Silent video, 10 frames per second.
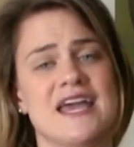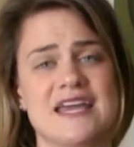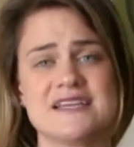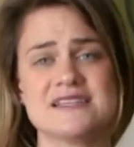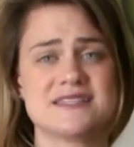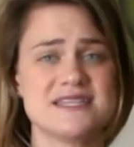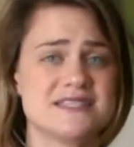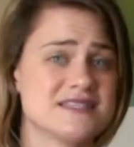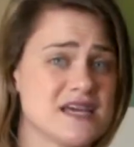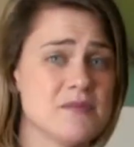is the
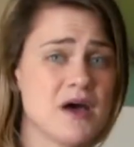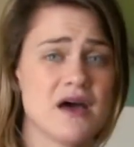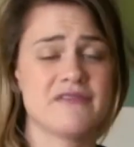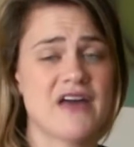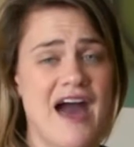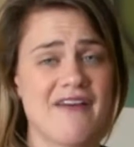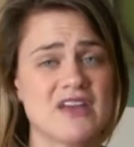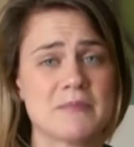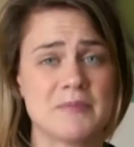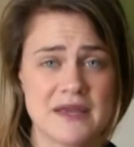stigma of
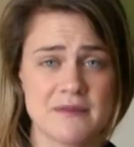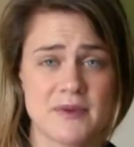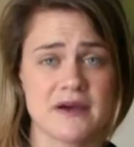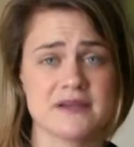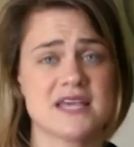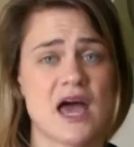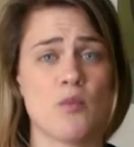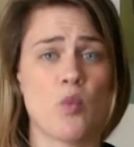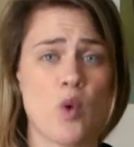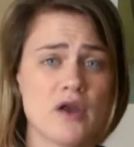having bed bugs
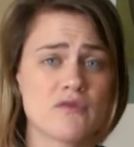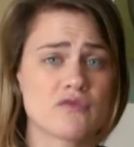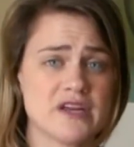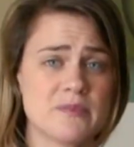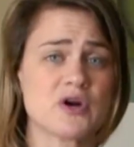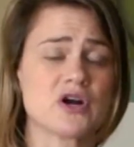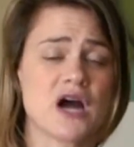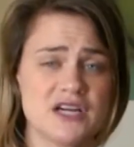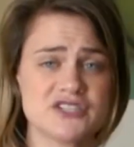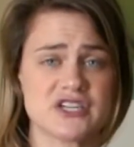and what
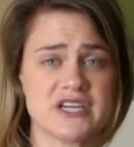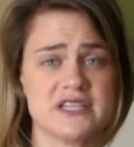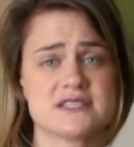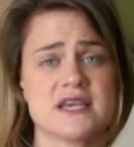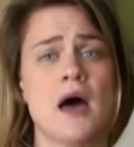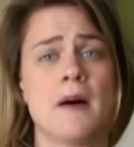repercussions